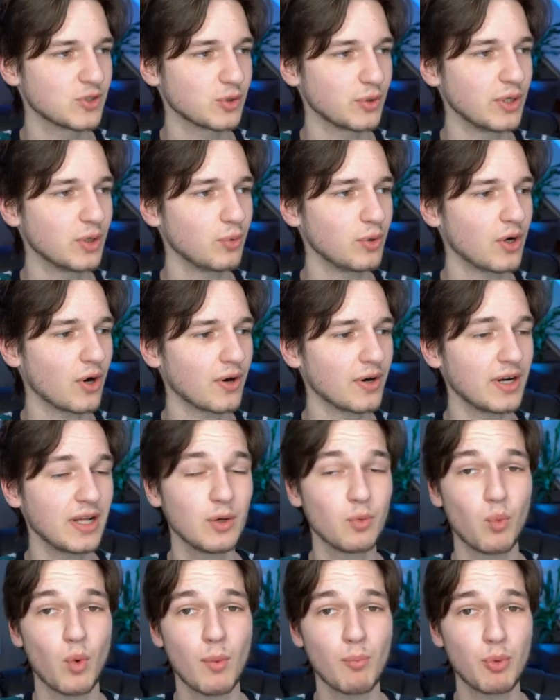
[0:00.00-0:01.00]
So here we are in
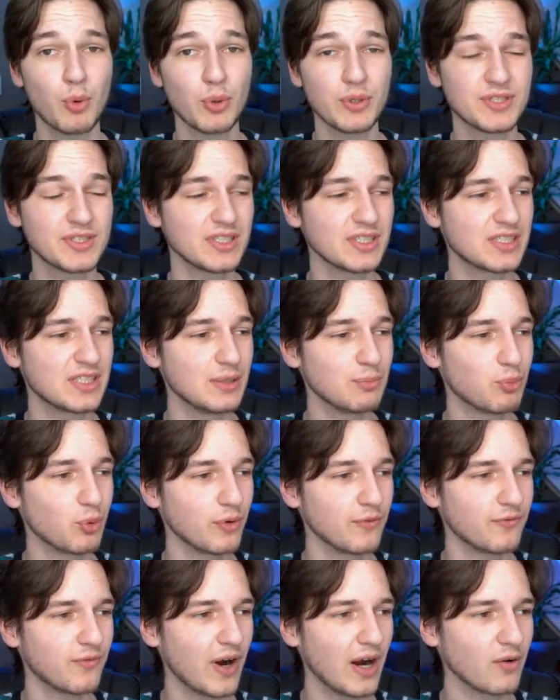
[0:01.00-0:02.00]
a
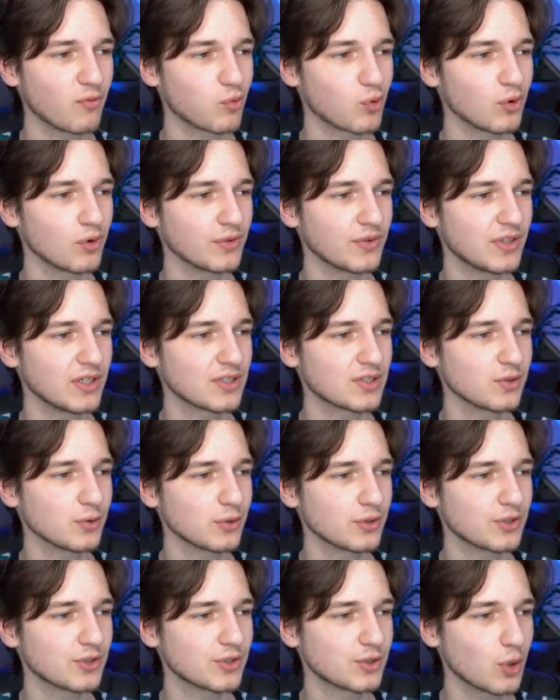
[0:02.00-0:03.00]
1.16.5 world. This
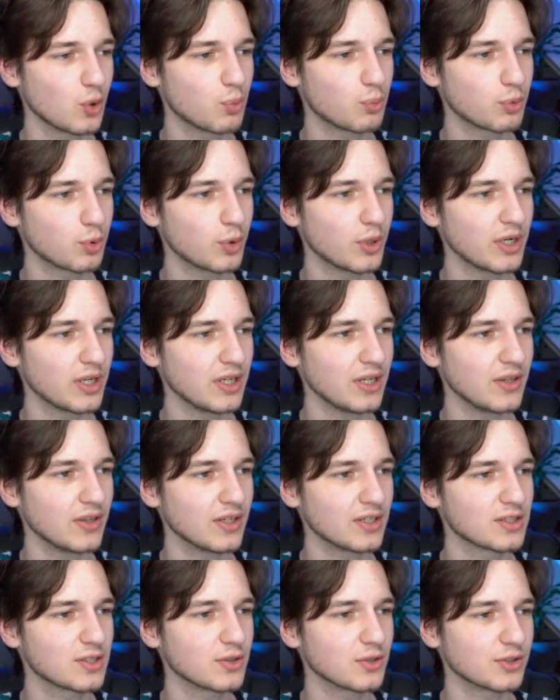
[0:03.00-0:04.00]
looks so pretty.
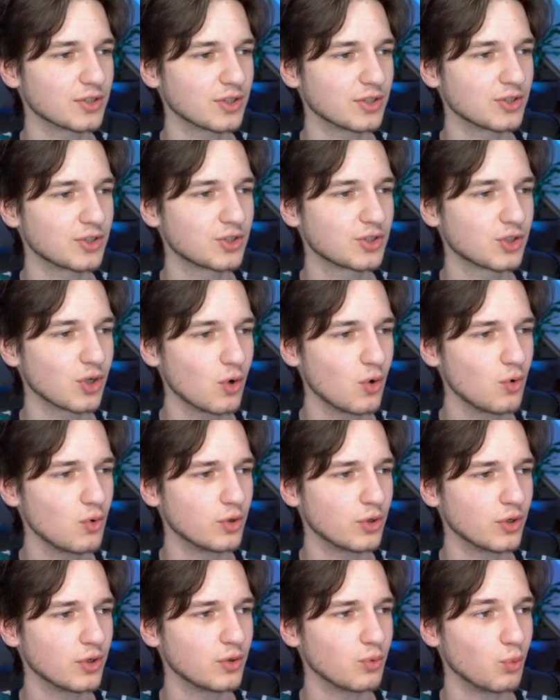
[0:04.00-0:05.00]
This looks so
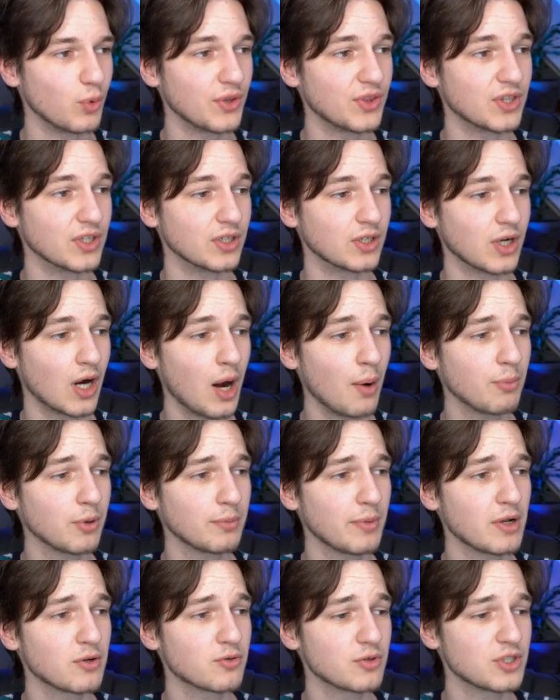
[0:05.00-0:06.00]
good with the
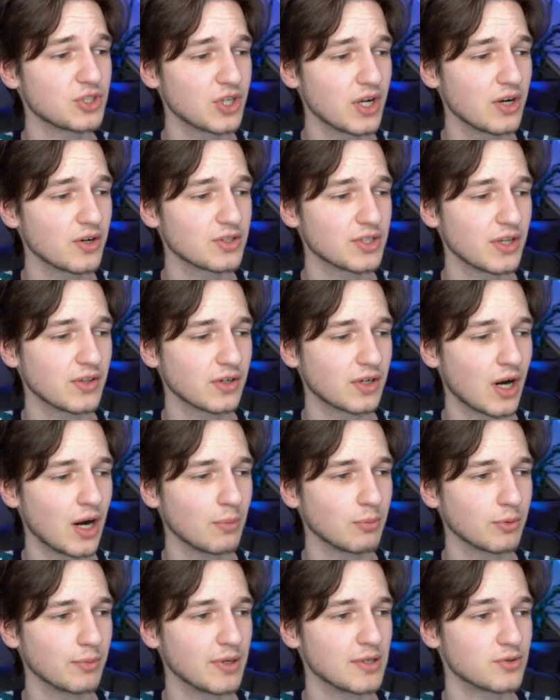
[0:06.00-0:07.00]
complementary shaders and the
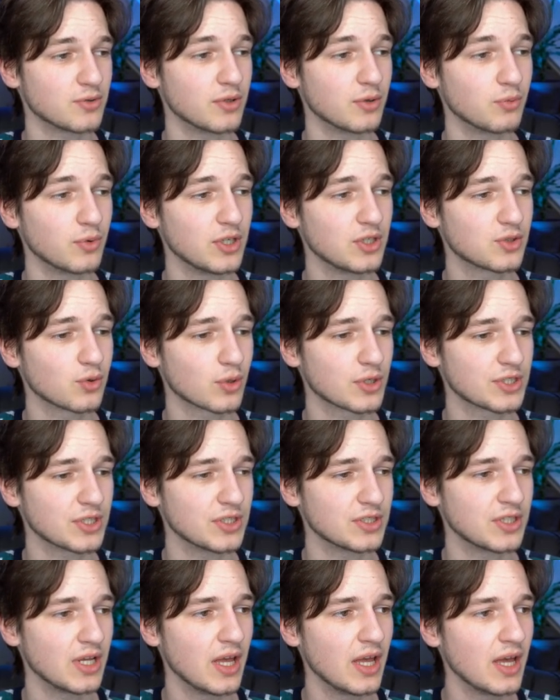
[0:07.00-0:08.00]
complementary
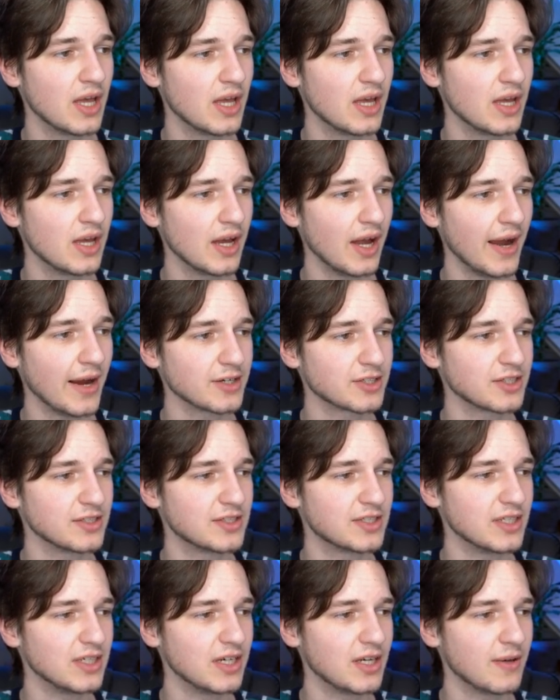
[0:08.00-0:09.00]
resources. As you can
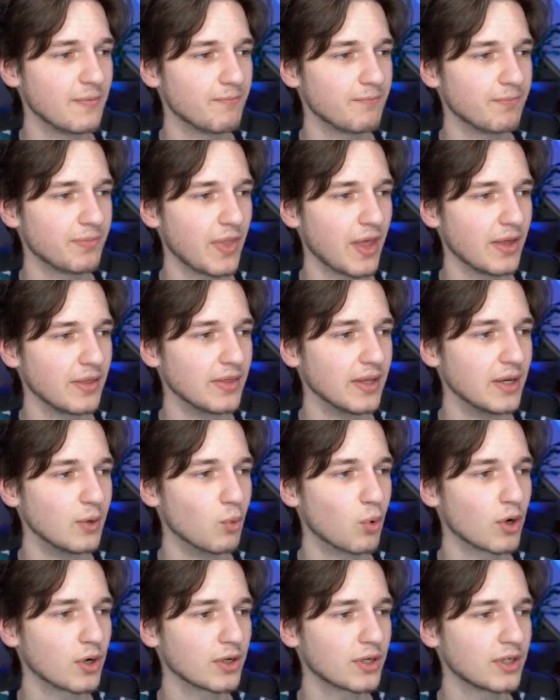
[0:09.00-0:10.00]
see, they
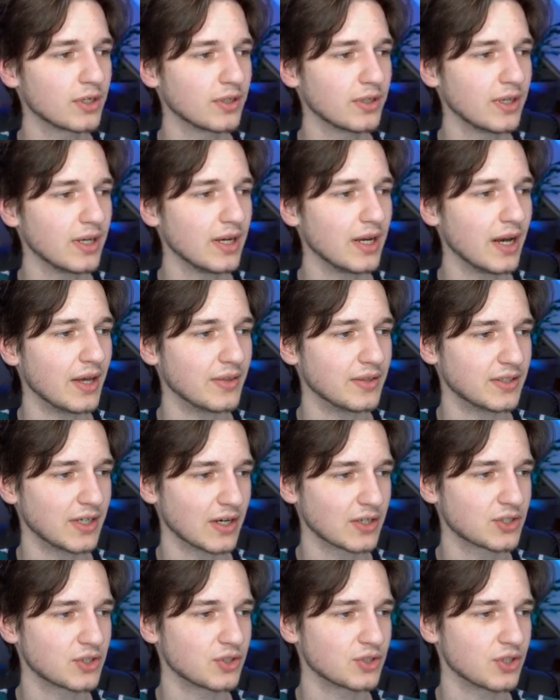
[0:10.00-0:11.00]
work and the
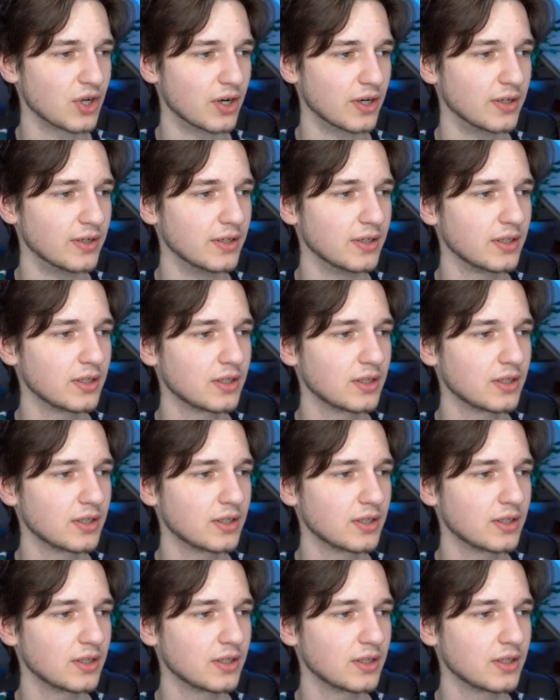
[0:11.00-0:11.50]
textures are